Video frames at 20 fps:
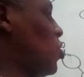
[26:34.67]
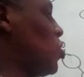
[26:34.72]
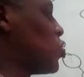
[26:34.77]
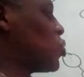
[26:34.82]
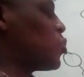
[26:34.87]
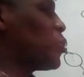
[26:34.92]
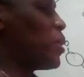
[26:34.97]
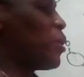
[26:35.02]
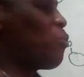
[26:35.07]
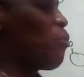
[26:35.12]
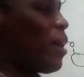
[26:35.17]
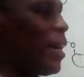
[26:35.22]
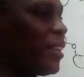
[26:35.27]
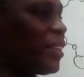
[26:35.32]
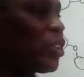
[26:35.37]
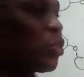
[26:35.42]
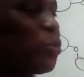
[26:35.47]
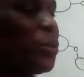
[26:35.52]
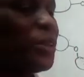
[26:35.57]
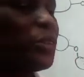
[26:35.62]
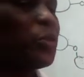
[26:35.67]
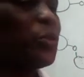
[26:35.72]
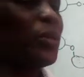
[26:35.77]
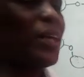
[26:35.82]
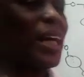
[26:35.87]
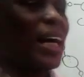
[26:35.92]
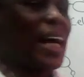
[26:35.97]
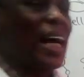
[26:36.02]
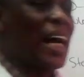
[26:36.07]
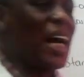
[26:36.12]
So the ones which we
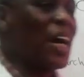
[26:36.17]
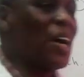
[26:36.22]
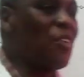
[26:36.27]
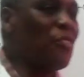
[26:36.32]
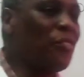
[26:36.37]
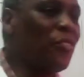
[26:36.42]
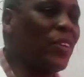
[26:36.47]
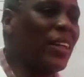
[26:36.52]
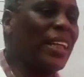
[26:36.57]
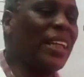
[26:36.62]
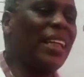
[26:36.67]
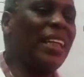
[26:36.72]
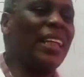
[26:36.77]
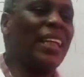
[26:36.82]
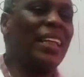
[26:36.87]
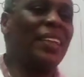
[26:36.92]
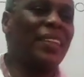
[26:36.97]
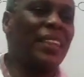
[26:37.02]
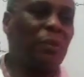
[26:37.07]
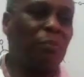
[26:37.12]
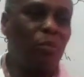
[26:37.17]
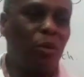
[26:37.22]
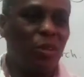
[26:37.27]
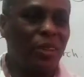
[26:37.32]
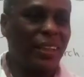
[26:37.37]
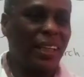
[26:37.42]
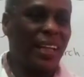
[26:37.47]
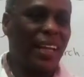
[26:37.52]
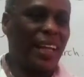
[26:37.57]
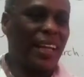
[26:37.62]
have in the
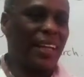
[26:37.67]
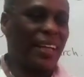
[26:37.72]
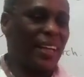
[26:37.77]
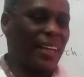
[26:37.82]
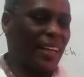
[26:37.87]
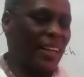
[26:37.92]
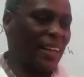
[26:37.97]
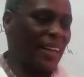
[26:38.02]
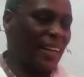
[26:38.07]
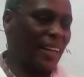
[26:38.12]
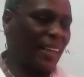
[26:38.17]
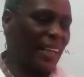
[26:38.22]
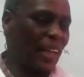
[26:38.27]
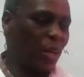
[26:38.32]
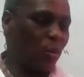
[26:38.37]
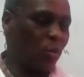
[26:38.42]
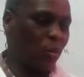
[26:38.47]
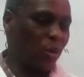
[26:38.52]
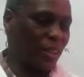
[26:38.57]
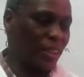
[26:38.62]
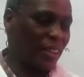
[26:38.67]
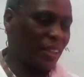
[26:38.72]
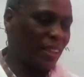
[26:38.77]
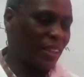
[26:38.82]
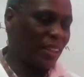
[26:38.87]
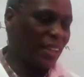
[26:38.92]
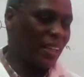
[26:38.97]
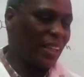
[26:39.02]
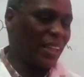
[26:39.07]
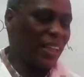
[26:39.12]
body, like what,
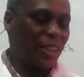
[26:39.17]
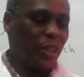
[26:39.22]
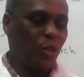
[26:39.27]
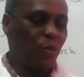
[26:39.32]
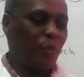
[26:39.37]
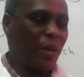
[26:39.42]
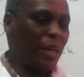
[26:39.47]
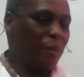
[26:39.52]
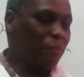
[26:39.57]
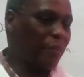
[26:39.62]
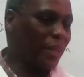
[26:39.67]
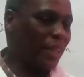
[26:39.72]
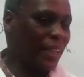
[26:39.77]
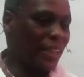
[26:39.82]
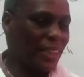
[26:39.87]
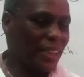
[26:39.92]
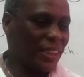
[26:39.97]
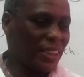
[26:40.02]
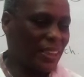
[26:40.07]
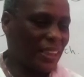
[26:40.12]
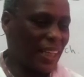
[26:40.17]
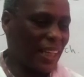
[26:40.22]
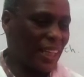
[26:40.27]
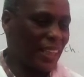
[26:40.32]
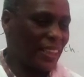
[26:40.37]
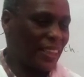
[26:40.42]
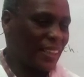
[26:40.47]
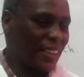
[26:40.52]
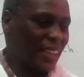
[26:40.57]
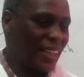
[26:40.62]
human beings
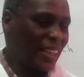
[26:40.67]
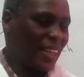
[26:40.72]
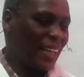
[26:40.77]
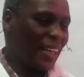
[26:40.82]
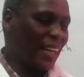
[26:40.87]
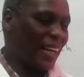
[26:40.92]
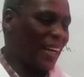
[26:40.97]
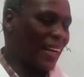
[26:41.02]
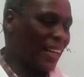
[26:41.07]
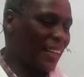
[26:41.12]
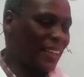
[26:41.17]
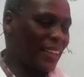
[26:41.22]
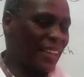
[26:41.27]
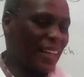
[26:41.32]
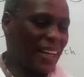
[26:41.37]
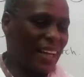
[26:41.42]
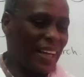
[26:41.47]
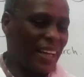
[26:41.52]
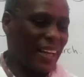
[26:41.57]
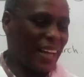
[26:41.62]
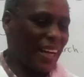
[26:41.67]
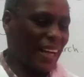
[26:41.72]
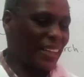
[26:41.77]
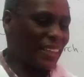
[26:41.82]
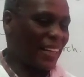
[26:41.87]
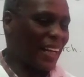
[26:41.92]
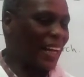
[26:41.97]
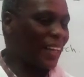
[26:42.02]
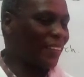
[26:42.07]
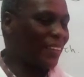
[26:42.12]
and
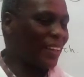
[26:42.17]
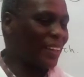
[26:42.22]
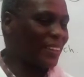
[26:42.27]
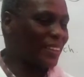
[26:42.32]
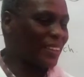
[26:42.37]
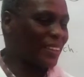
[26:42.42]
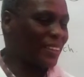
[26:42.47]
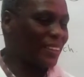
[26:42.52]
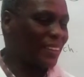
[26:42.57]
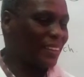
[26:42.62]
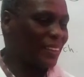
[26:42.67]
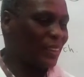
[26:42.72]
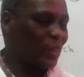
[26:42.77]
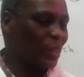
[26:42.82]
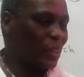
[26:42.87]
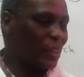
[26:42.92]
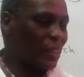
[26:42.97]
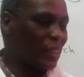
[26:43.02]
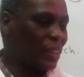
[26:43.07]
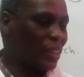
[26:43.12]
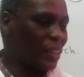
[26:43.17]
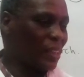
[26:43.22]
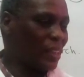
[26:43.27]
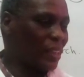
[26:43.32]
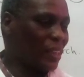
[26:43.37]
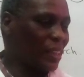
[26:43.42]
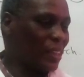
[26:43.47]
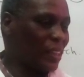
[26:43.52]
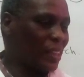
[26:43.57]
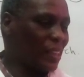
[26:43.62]
others,
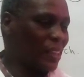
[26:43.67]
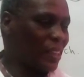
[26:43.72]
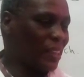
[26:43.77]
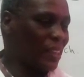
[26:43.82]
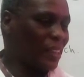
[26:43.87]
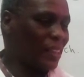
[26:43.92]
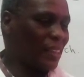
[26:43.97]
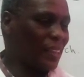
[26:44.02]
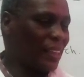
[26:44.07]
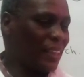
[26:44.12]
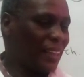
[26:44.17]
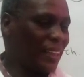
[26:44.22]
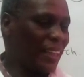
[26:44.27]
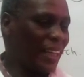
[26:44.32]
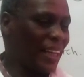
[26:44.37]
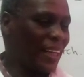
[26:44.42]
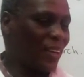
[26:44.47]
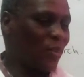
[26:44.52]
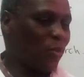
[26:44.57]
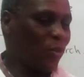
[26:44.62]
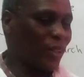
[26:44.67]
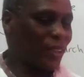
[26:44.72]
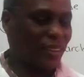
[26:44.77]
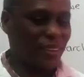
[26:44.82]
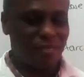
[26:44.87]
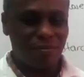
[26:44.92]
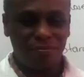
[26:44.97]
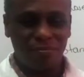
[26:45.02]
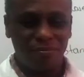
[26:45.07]
like what,